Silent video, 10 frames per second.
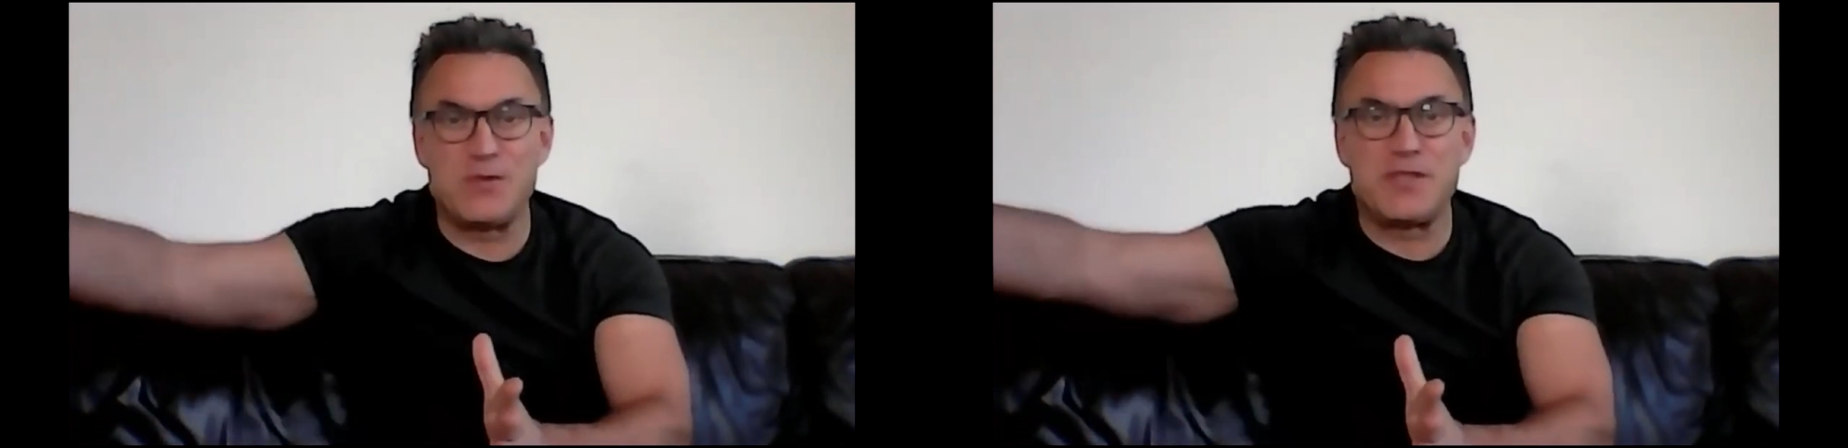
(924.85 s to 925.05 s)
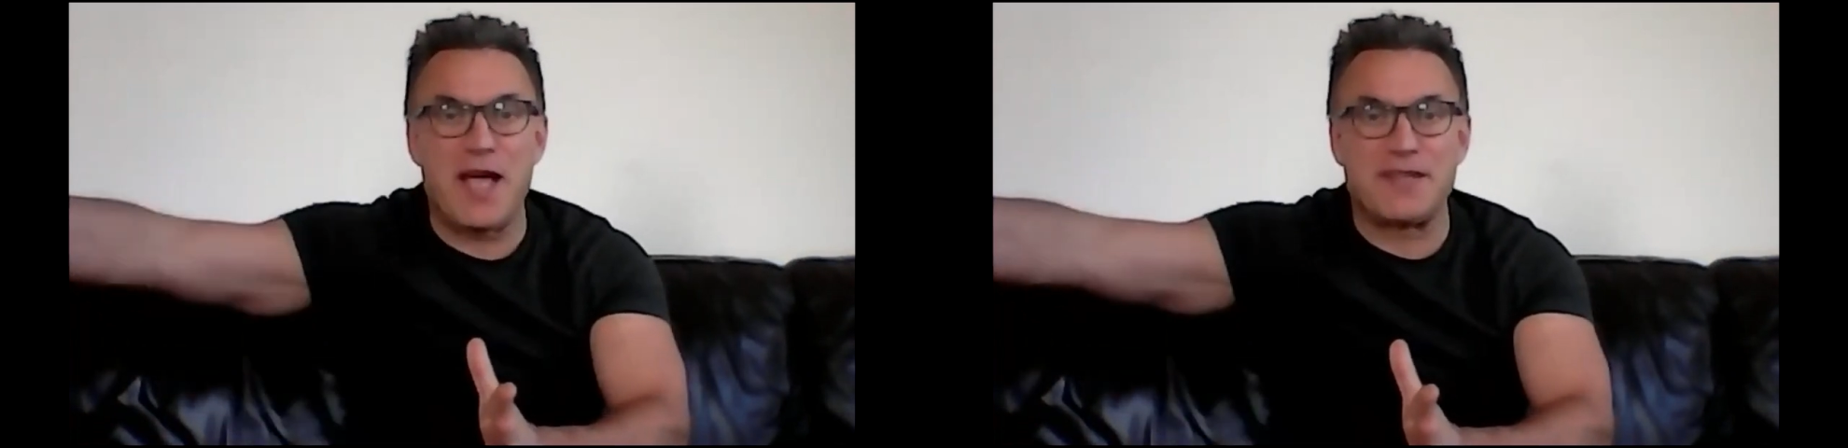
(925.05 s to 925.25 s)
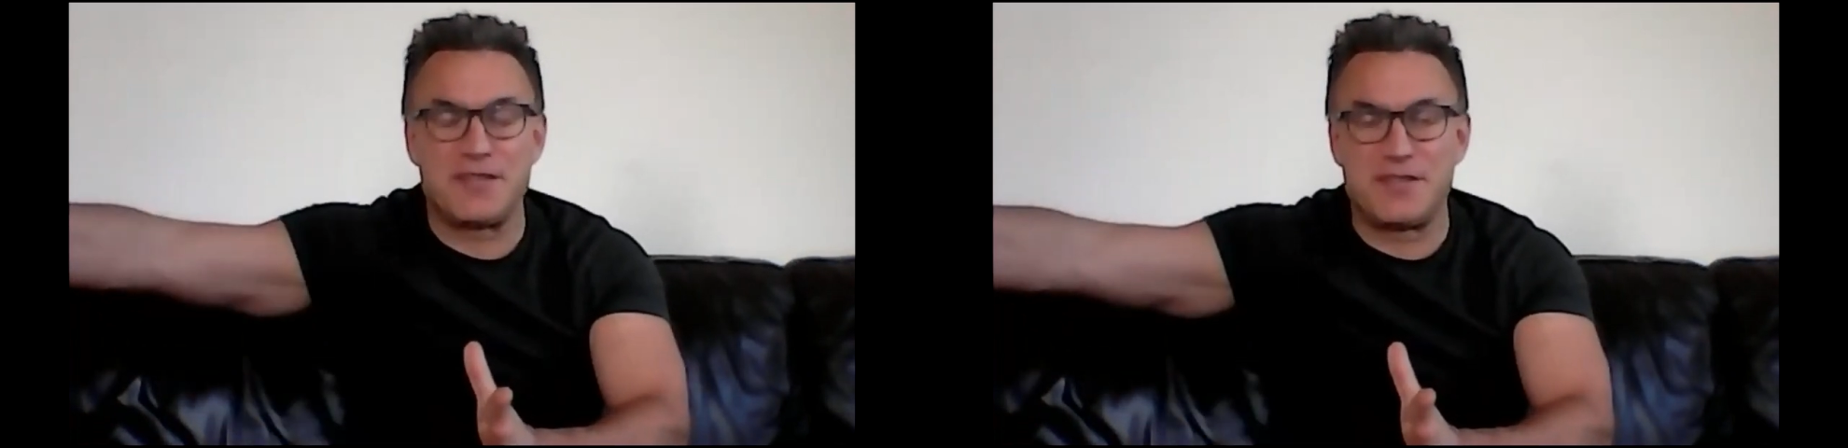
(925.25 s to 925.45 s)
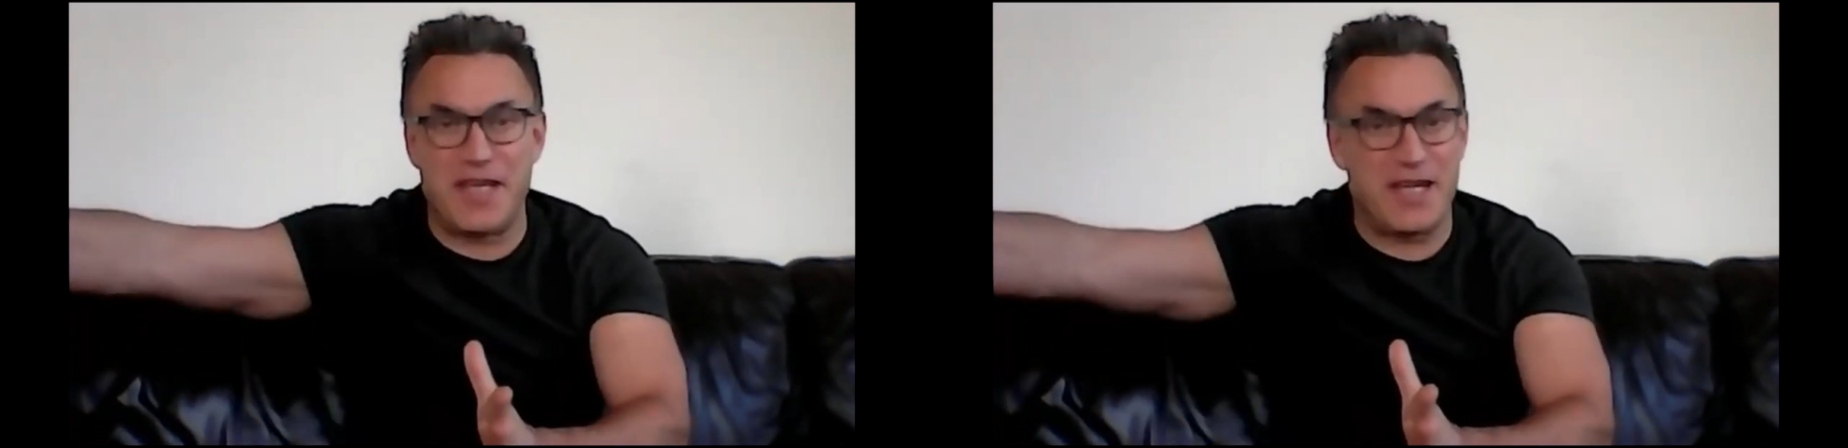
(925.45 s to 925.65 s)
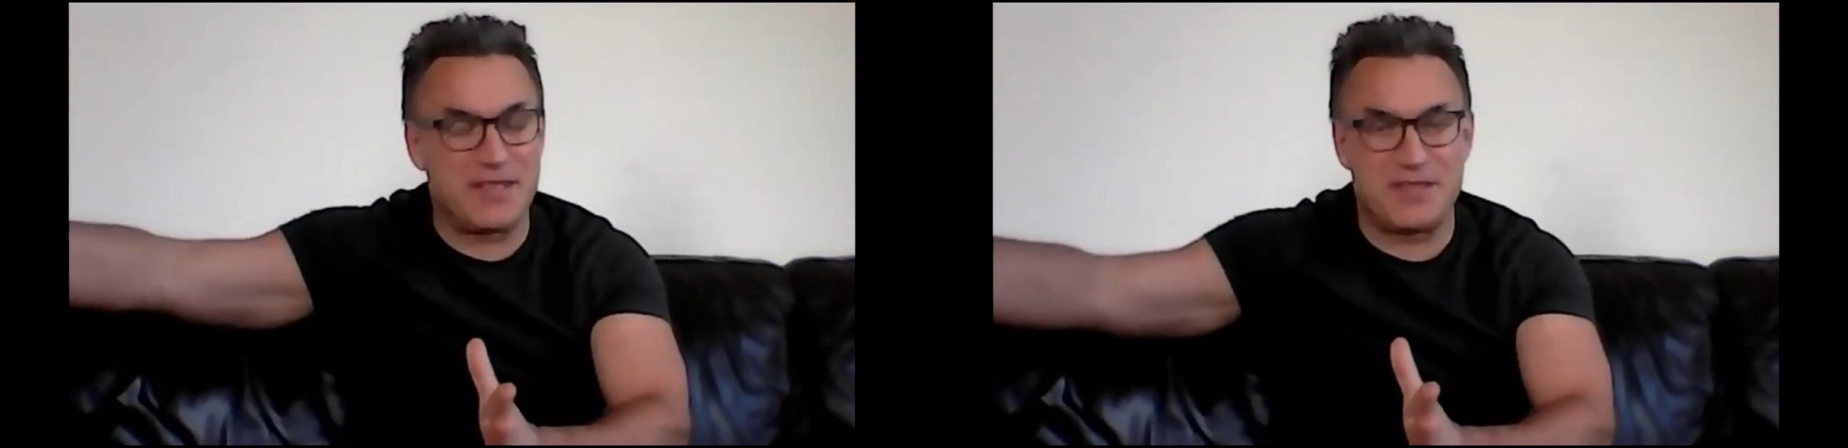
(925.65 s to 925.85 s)
to text
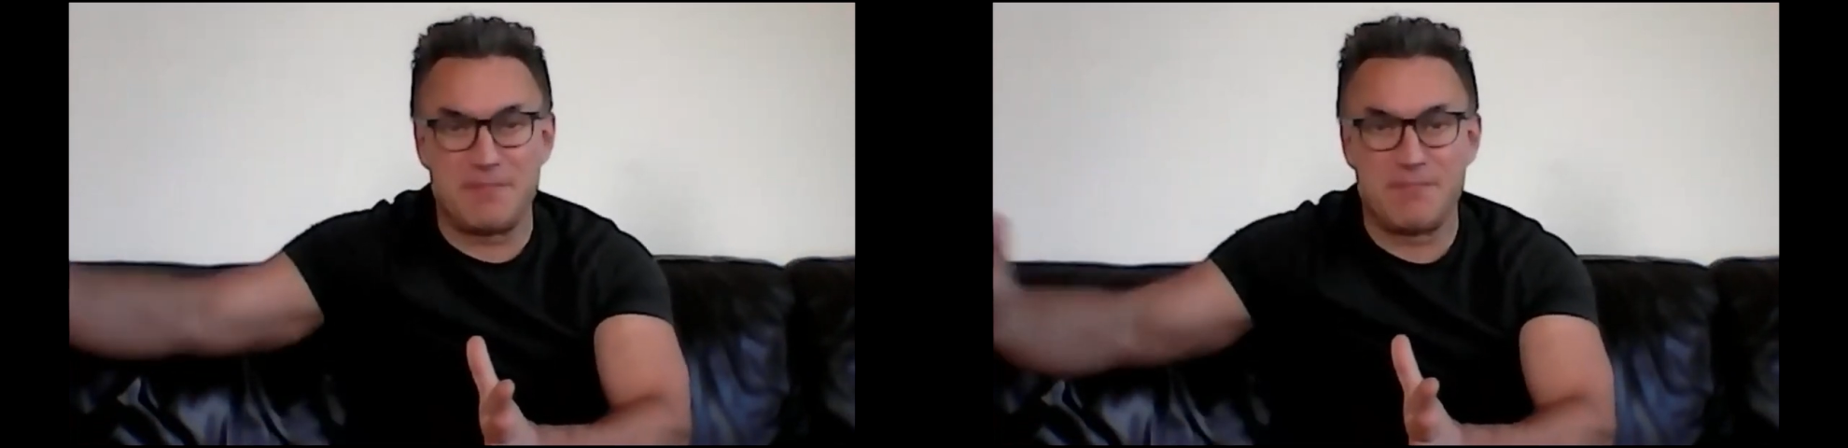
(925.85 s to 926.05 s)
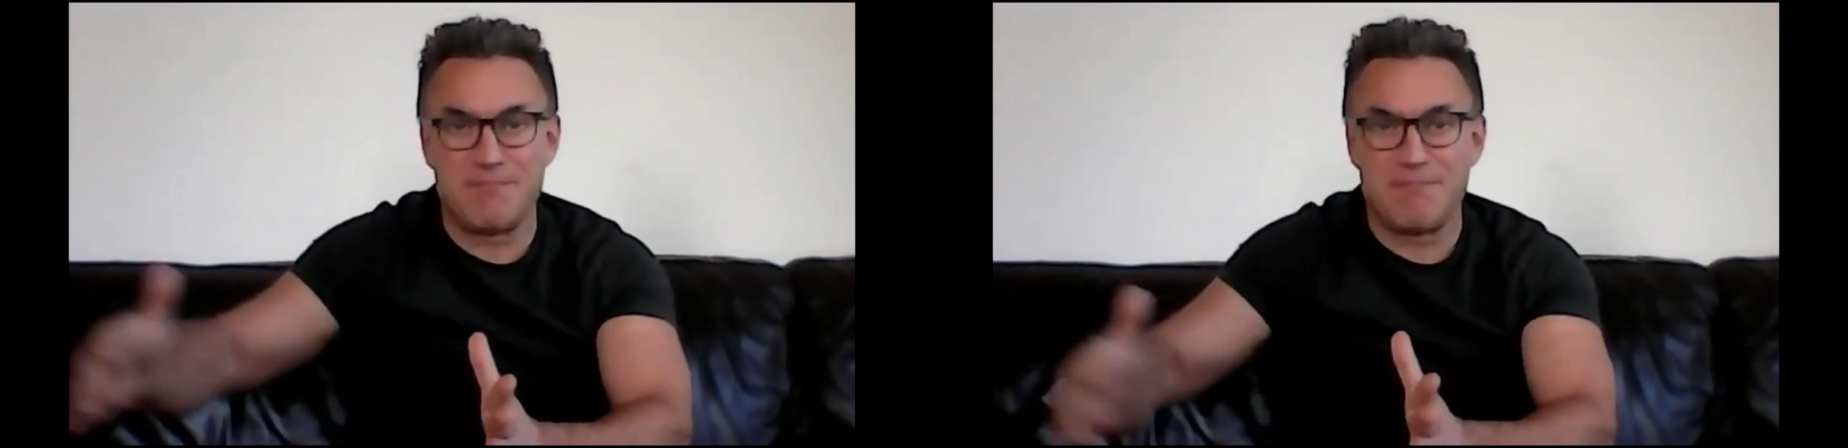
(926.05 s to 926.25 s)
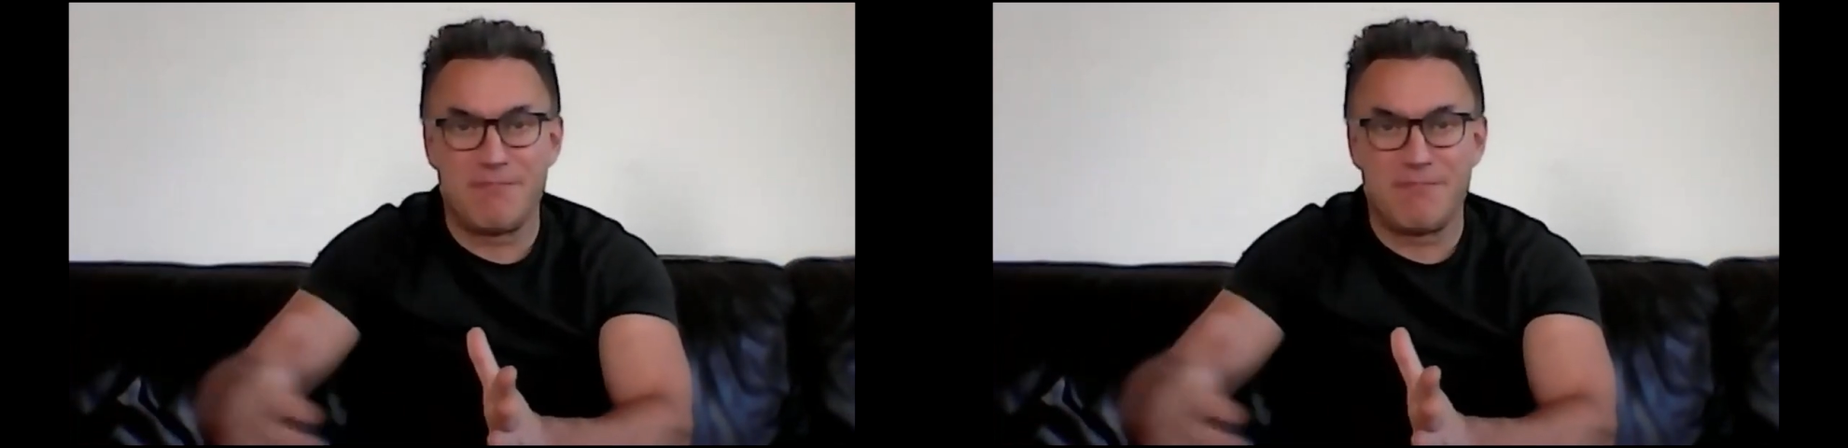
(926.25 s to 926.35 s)
6,